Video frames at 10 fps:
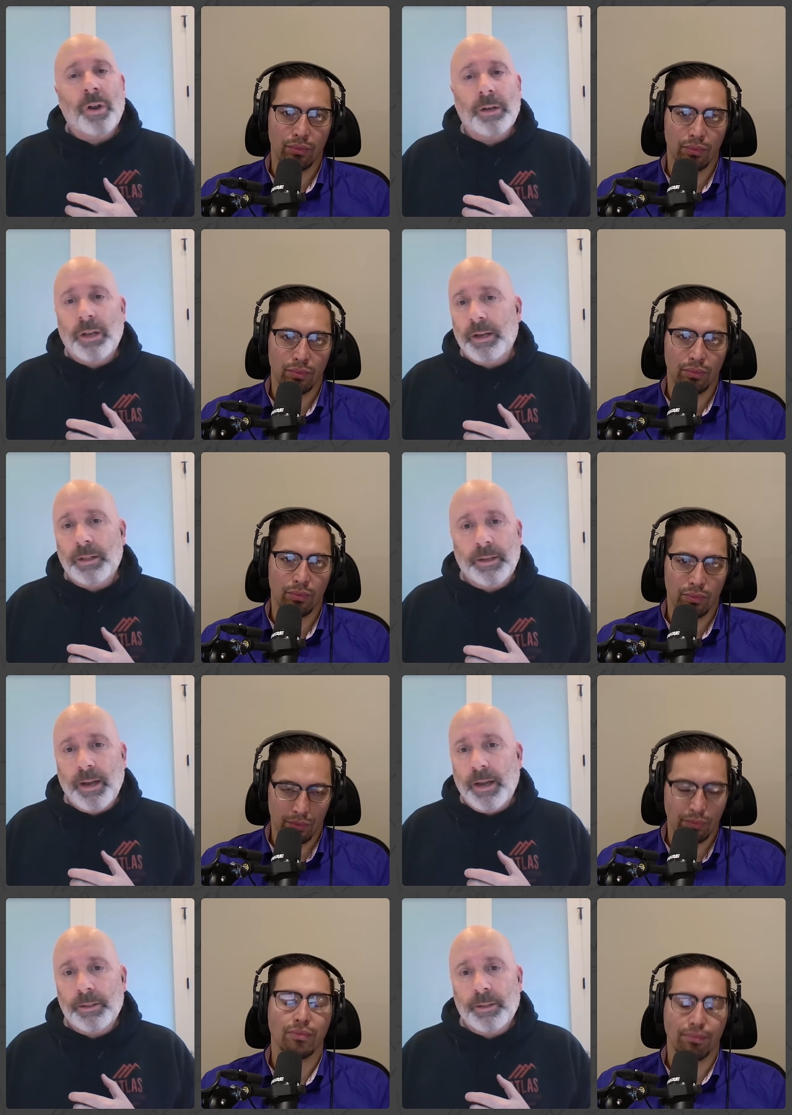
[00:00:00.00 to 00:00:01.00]
Speaker 1: unlikely
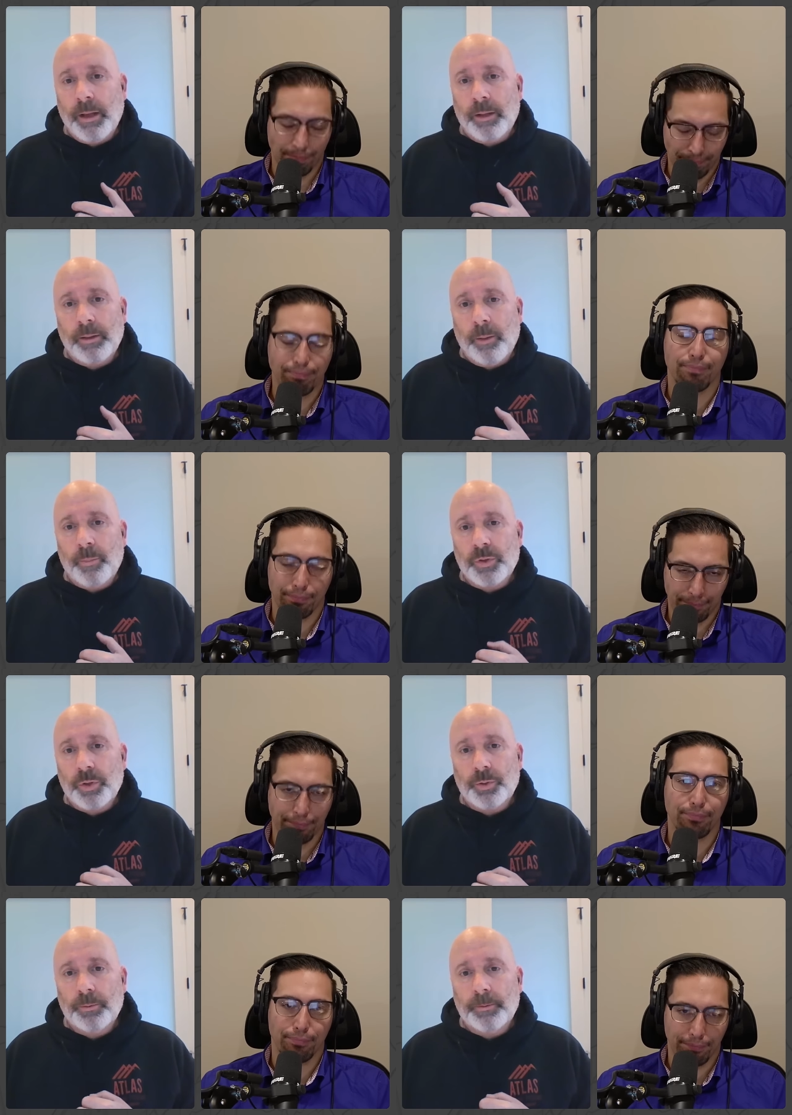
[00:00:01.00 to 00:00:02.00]
to add to that that
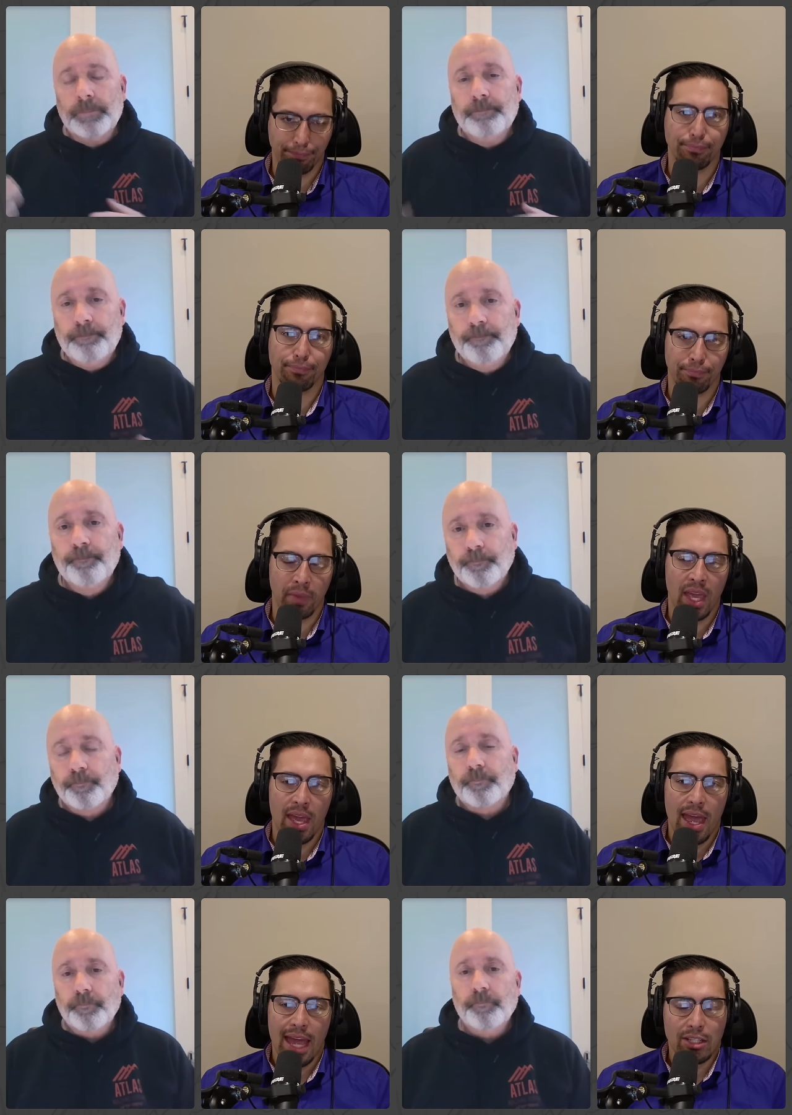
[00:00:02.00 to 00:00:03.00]
position.
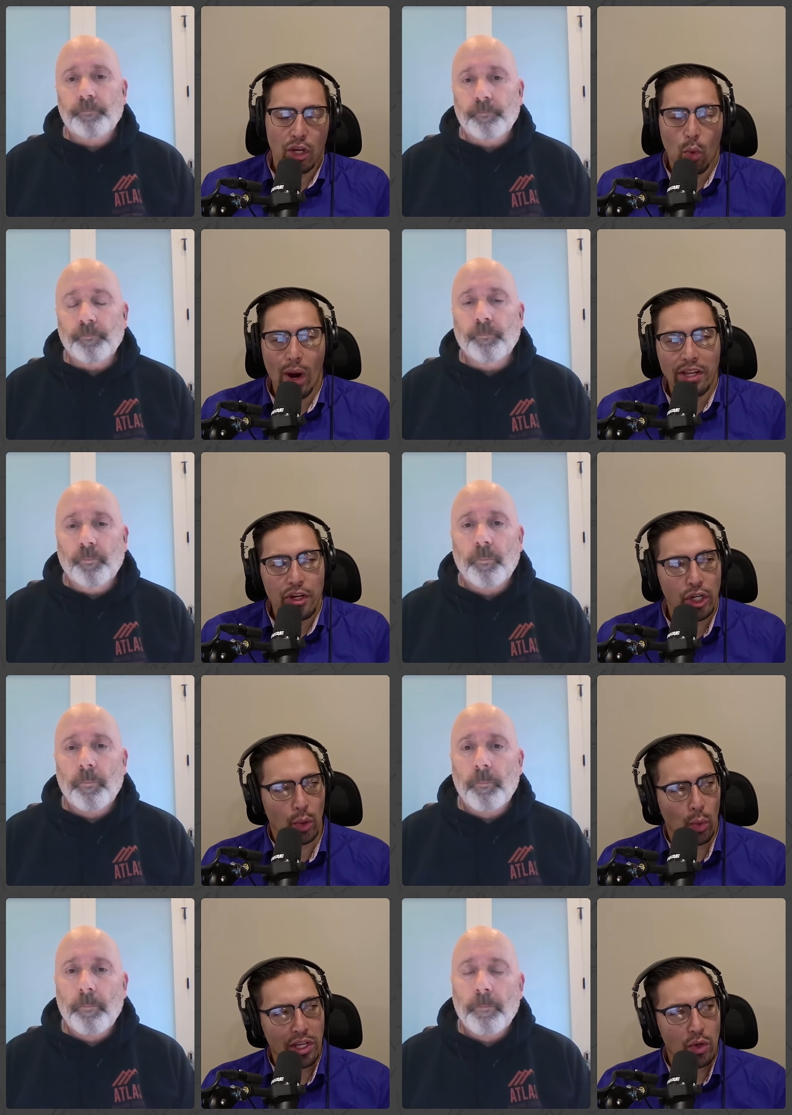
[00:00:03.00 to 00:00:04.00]
Speaker 2: And so when
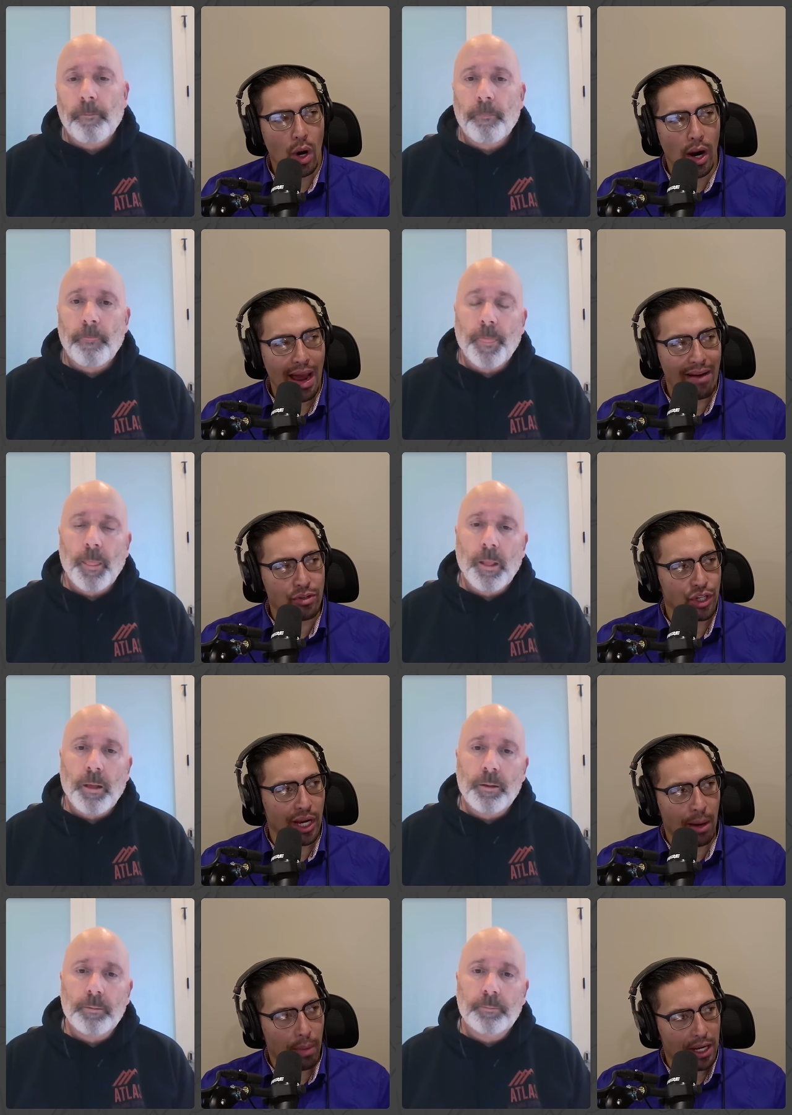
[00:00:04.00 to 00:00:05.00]
you're when you are
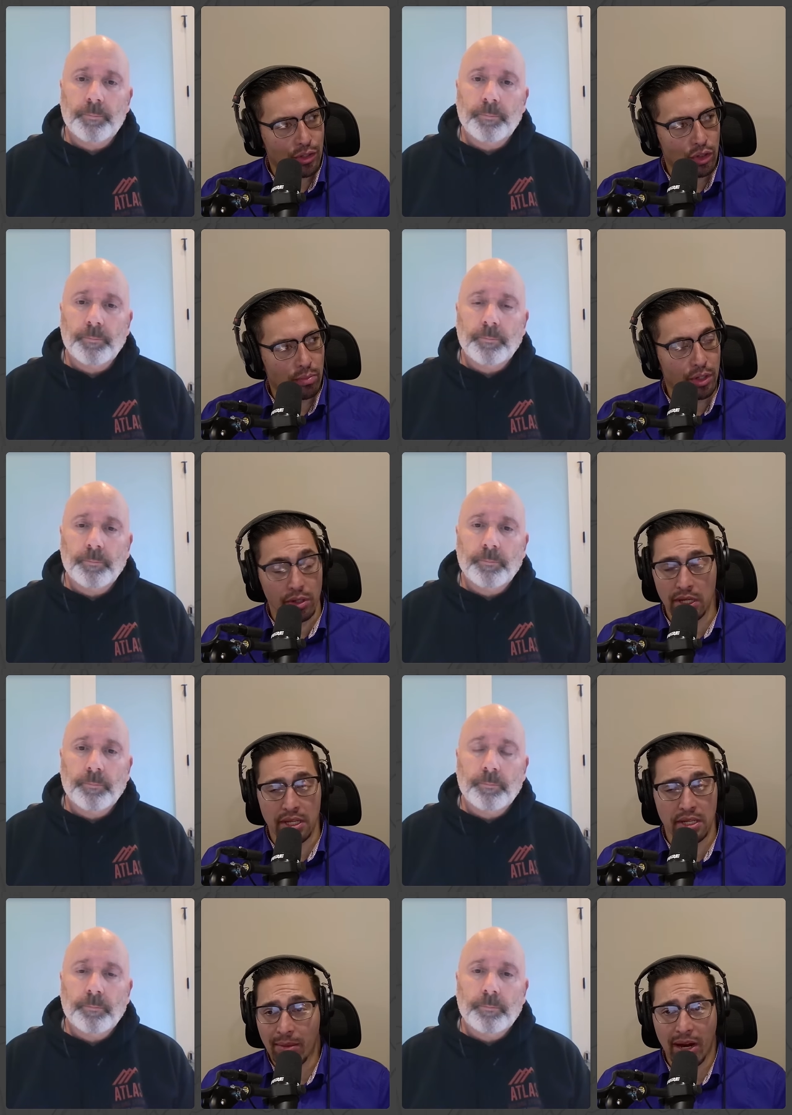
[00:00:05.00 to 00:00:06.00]
averaging up, I assume you're it's
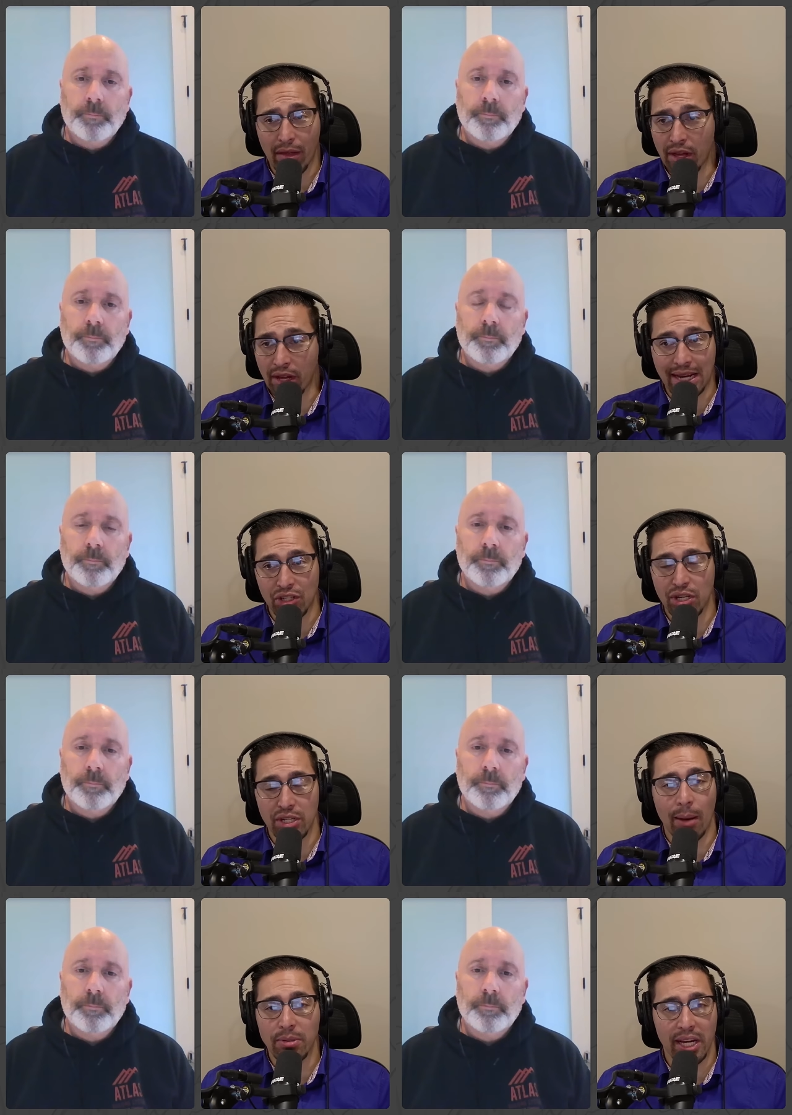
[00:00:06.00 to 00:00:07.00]
the same kind of thing. I guess you're
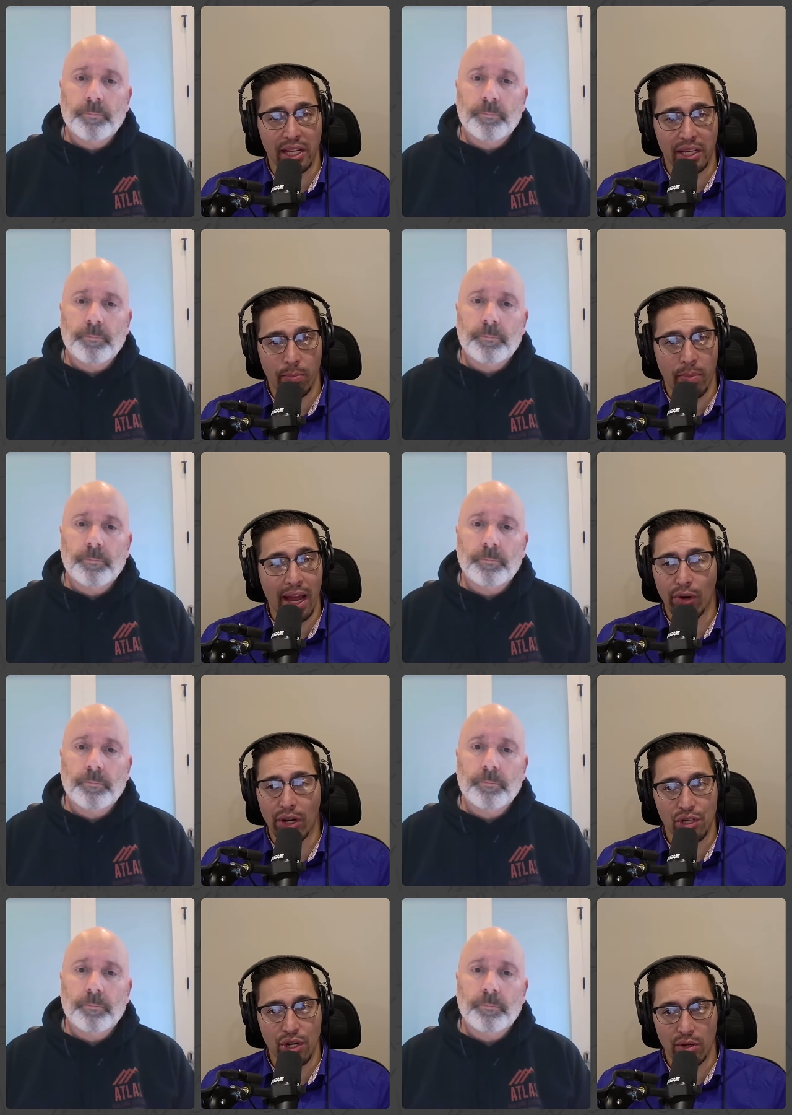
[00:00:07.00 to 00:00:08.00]
just updating your peg
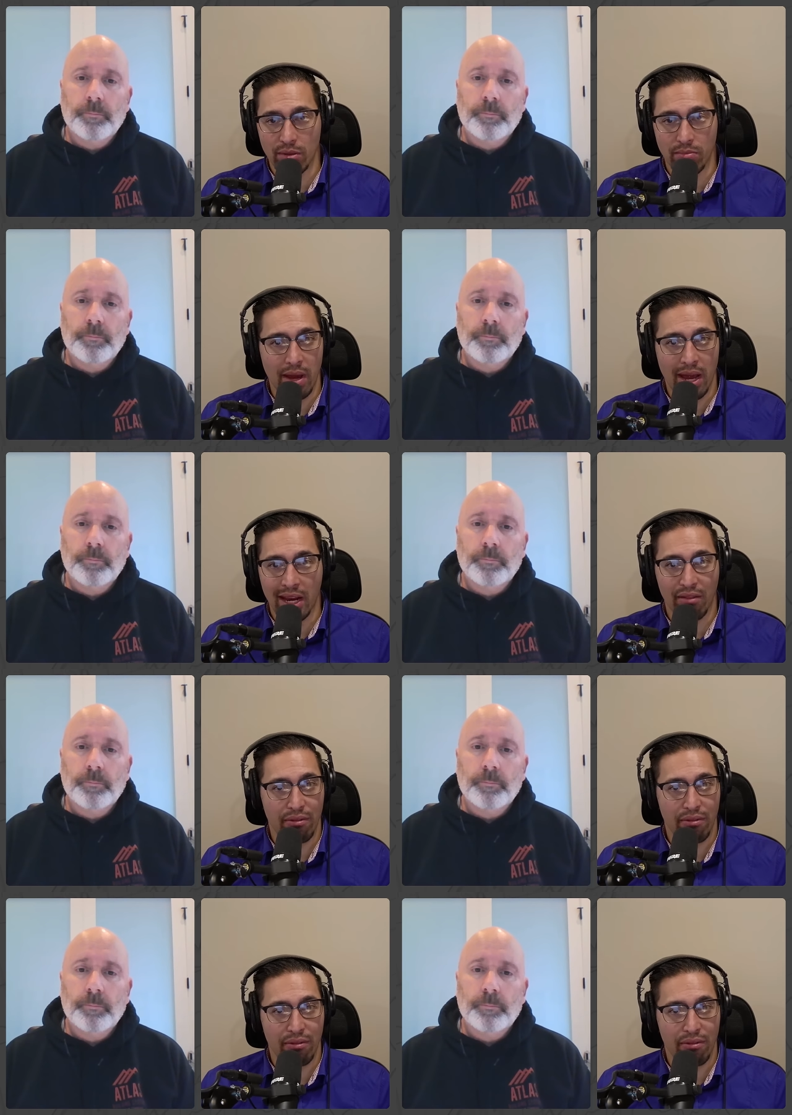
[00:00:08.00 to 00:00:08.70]
ratios, and and if